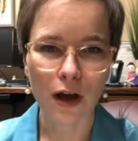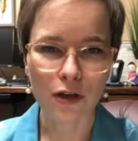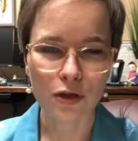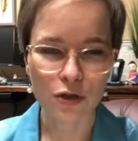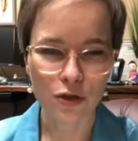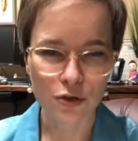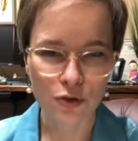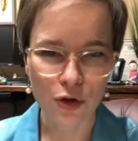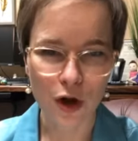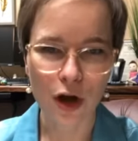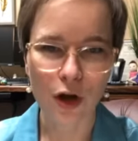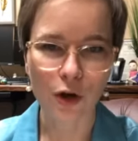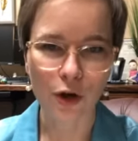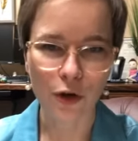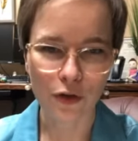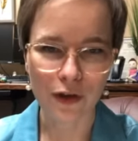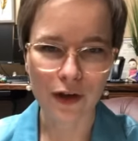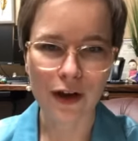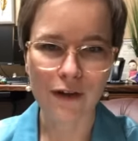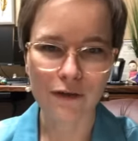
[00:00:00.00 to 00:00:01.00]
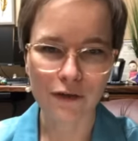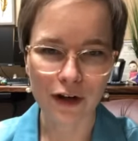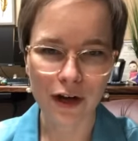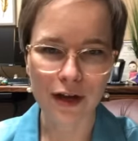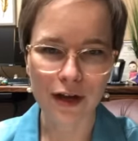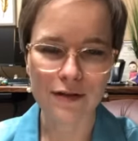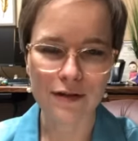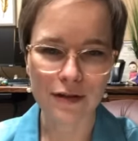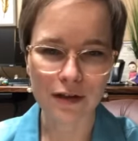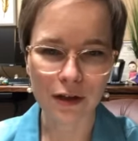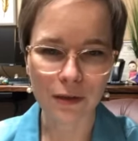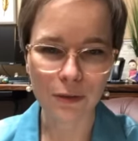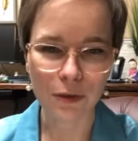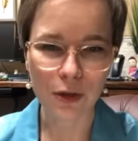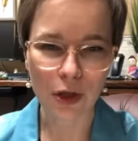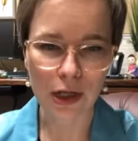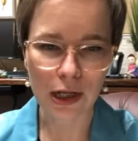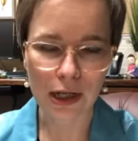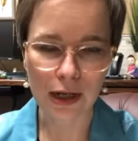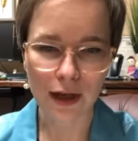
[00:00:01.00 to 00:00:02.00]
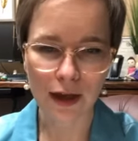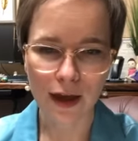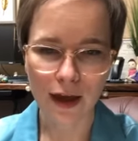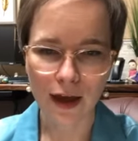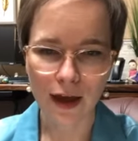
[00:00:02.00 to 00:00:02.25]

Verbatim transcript: stronger than ever as a community.